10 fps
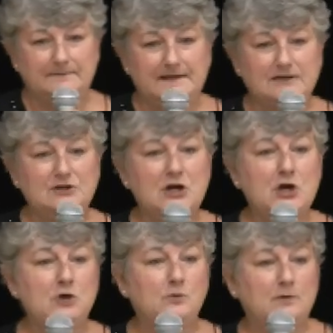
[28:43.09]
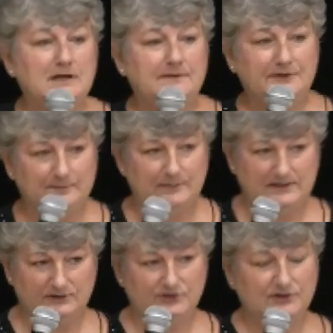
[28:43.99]
They know when their
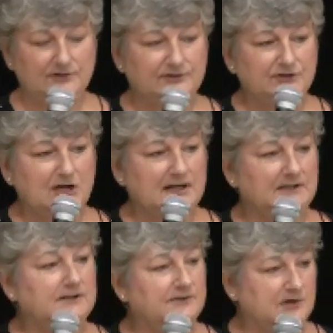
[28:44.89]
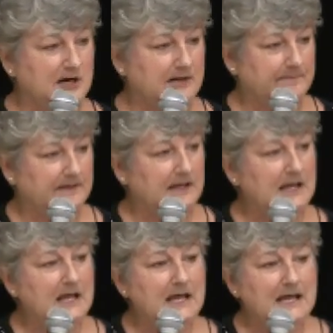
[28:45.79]
blood sugar's starting to drop.
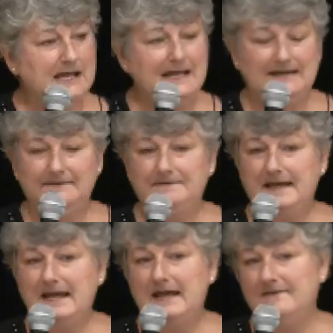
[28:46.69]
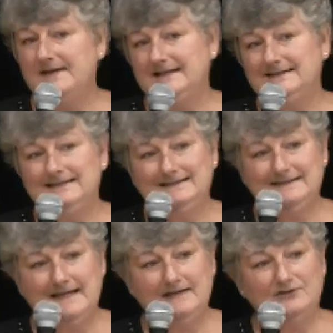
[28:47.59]
And if they have that
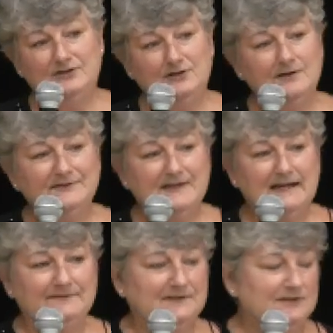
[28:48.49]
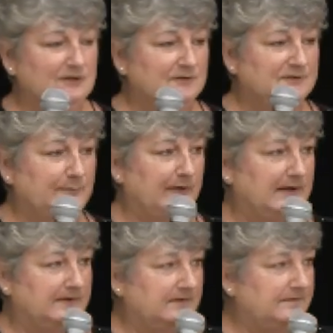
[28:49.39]
sensation, all they have to do is
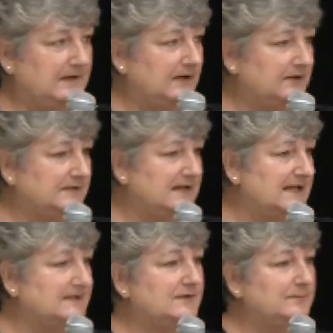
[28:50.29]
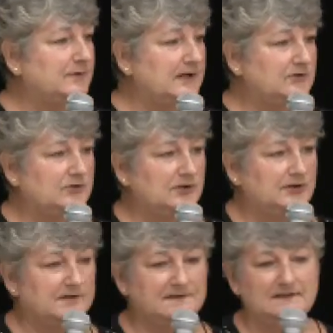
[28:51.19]
prick their finger, test their blood
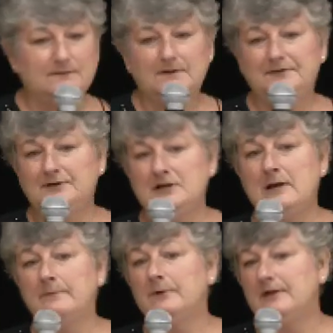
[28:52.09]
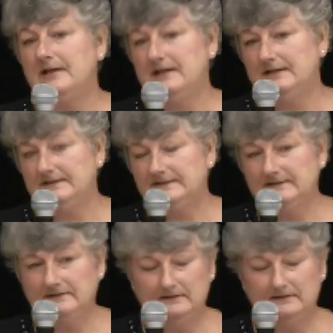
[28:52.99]
sugar, see what their number is.